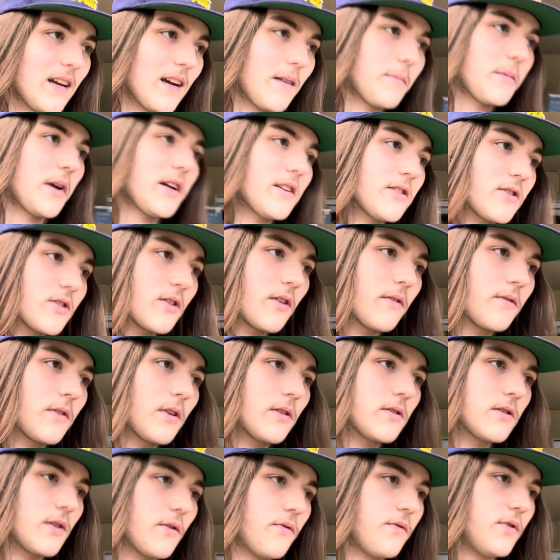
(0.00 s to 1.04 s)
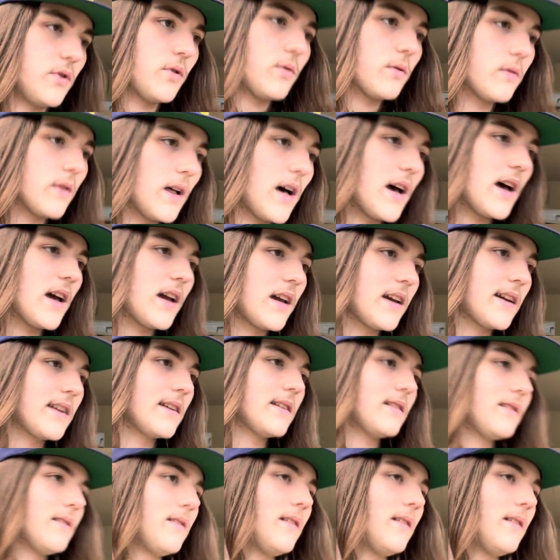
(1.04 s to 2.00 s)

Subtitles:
I'm not sure if there's a fuel line